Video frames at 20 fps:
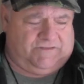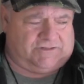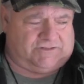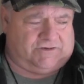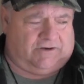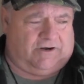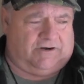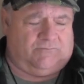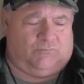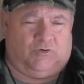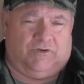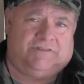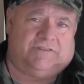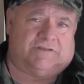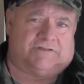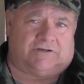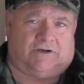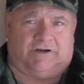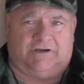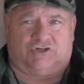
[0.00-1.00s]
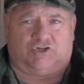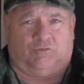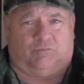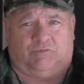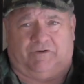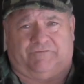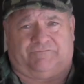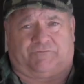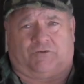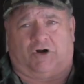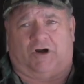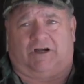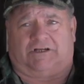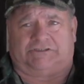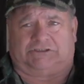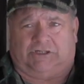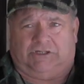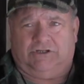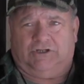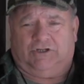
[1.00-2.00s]
sonotube and the
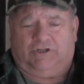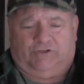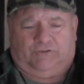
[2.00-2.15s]
frost.